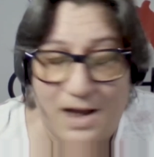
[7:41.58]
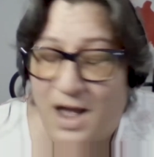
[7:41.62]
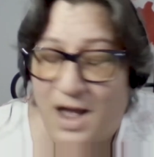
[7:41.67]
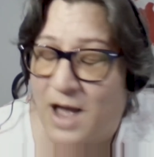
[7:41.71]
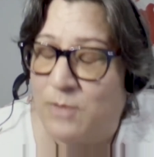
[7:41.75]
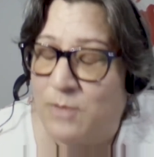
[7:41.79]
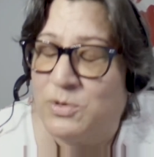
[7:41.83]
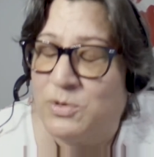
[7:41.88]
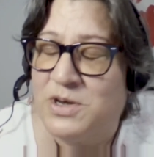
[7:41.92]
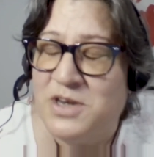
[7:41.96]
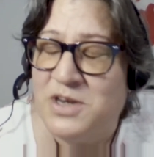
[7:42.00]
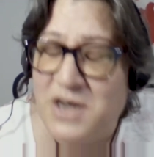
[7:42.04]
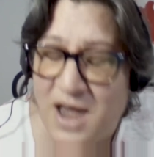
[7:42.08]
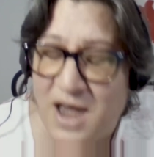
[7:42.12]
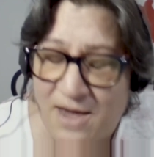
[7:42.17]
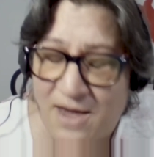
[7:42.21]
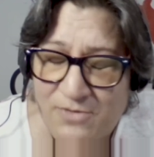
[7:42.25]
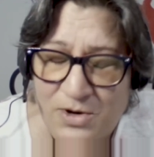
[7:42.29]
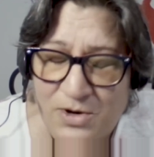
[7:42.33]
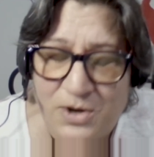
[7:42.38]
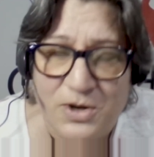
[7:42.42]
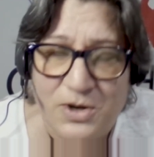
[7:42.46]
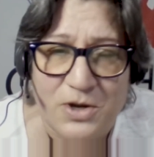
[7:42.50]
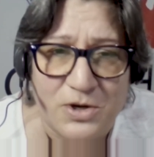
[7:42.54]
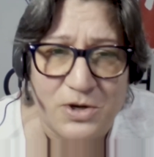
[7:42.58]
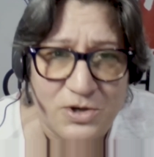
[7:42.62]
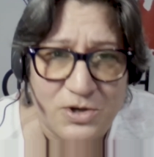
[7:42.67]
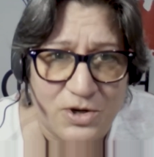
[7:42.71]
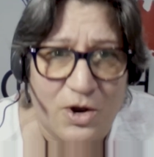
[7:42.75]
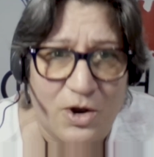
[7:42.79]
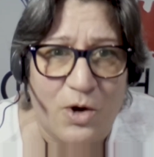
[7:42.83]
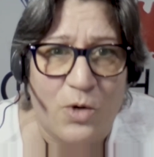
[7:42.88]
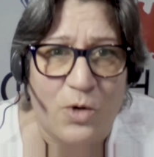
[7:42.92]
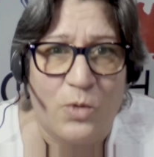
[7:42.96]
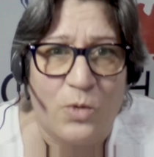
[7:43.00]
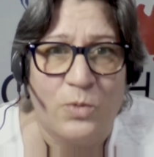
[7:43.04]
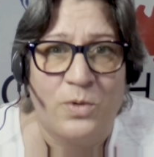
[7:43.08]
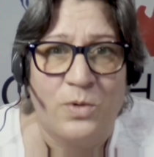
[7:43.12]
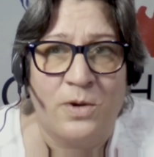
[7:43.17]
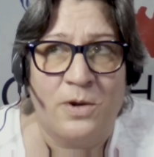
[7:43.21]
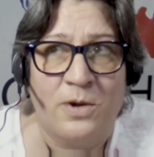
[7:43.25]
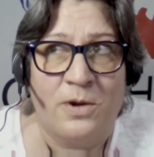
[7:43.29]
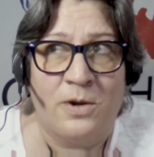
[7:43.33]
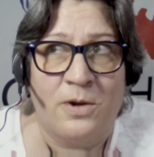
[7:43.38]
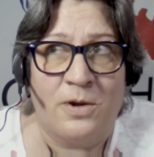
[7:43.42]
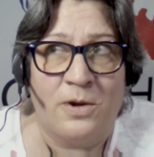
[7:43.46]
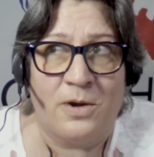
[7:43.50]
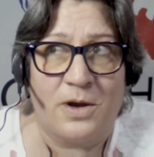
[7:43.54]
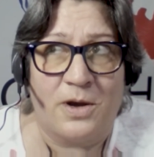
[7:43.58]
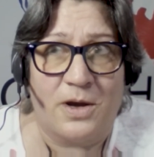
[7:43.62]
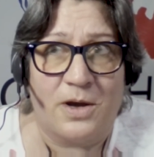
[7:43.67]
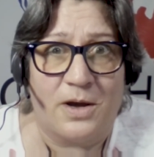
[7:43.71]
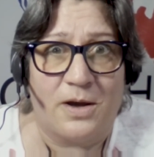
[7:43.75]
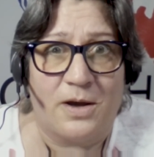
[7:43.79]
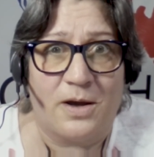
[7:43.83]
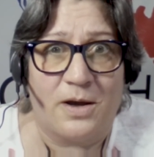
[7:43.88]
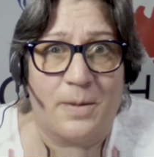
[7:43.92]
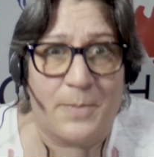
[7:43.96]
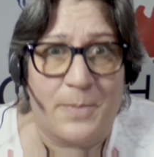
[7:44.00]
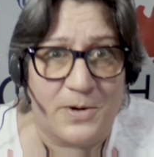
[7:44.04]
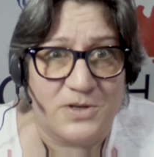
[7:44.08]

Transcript: I would never condone a